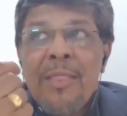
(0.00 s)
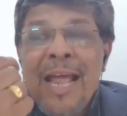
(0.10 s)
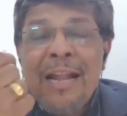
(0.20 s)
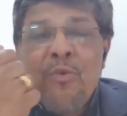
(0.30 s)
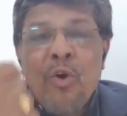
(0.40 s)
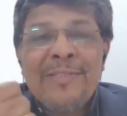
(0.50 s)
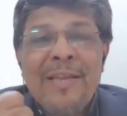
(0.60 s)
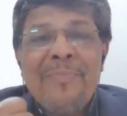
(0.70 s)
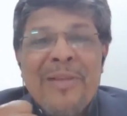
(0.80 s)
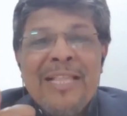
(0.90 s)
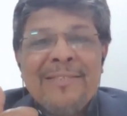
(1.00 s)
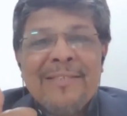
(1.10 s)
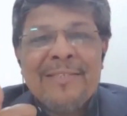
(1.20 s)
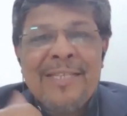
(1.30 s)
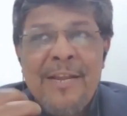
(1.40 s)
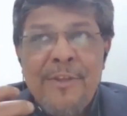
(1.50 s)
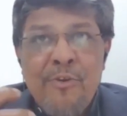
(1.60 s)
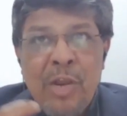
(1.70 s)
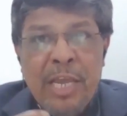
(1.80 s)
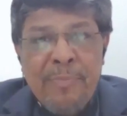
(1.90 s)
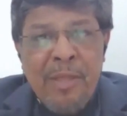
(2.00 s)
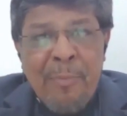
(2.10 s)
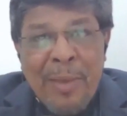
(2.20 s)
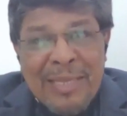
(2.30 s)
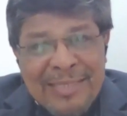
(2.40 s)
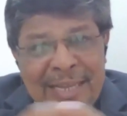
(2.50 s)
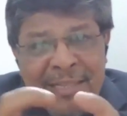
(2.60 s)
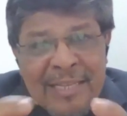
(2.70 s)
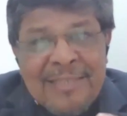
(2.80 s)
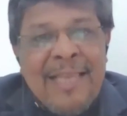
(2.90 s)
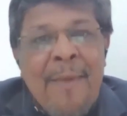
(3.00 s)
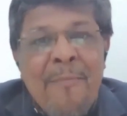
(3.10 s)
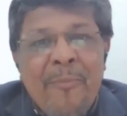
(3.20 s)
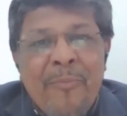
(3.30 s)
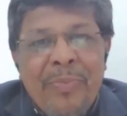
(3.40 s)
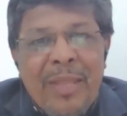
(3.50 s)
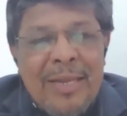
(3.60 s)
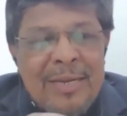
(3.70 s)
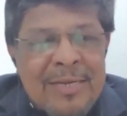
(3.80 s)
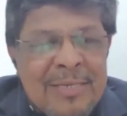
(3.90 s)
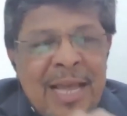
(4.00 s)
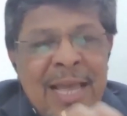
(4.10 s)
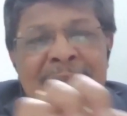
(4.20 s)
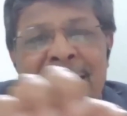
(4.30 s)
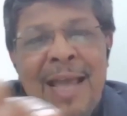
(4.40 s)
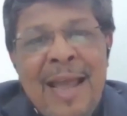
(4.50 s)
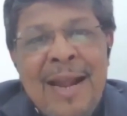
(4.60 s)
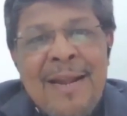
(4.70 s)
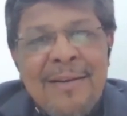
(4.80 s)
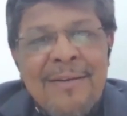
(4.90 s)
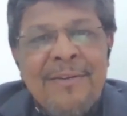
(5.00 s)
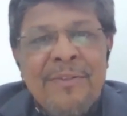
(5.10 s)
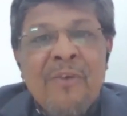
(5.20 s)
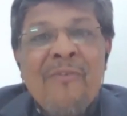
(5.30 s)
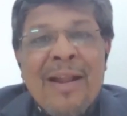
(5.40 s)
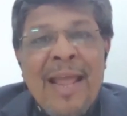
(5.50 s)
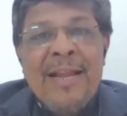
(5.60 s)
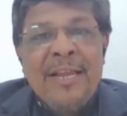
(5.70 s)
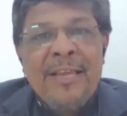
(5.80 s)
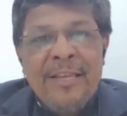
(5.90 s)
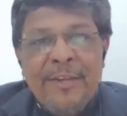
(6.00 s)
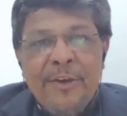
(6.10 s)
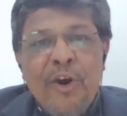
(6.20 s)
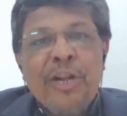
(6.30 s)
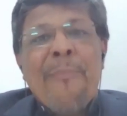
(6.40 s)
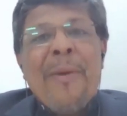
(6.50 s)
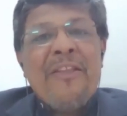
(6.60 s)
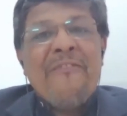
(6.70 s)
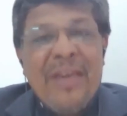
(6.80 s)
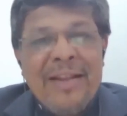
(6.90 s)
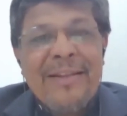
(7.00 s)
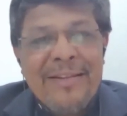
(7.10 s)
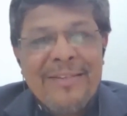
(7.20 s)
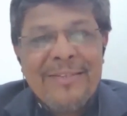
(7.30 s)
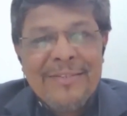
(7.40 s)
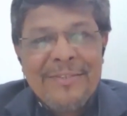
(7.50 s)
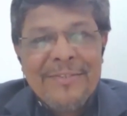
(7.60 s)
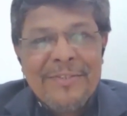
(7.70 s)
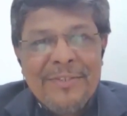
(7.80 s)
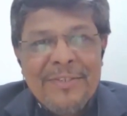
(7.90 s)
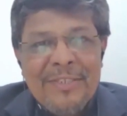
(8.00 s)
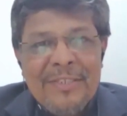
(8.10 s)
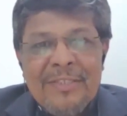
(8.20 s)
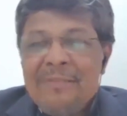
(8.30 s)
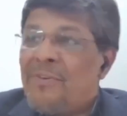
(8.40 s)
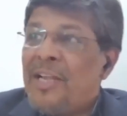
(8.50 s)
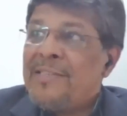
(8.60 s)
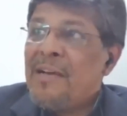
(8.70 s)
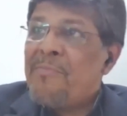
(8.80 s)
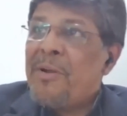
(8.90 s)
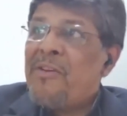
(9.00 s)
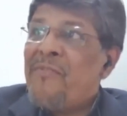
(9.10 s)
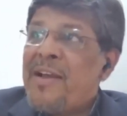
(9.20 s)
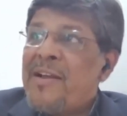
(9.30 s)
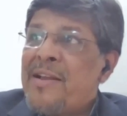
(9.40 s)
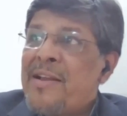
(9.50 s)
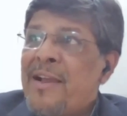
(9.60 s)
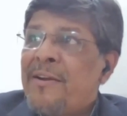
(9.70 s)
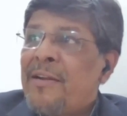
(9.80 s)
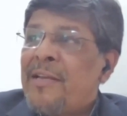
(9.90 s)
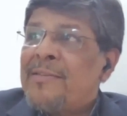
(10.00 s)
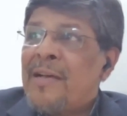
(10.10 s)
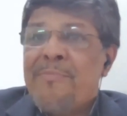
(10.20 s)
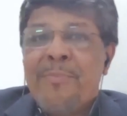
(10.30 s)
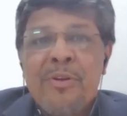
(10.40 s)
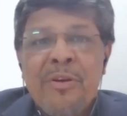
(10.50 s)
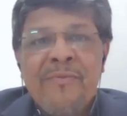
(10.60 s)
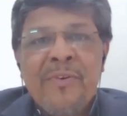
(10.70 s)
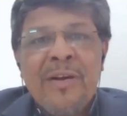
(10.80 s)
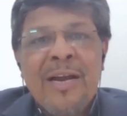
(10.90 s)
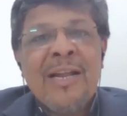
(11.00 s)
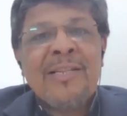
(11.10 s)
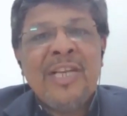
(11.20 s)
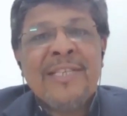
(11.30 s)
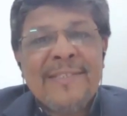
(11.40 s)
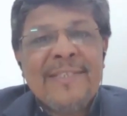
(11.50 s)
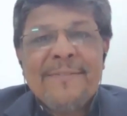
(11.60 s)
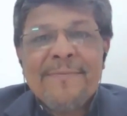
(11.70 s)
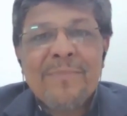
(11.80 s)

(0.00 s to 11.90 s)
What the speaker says: That concept tells us that you keep the basic things same, try and add the variety on a peripheral. For example, if I take an example of a car chassis,